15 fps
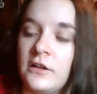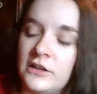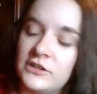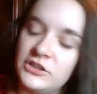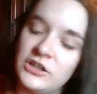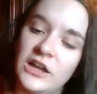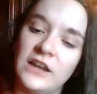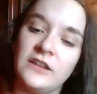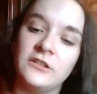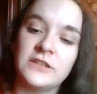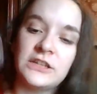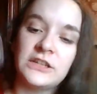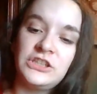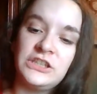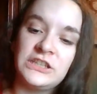Like she kind of
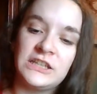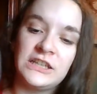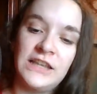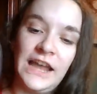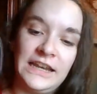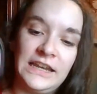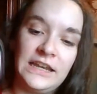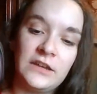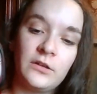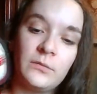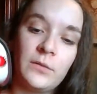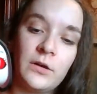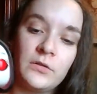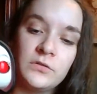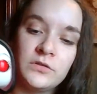looks like she's gliding
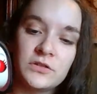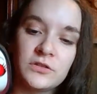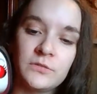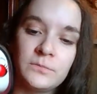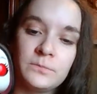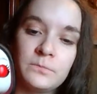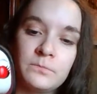almost.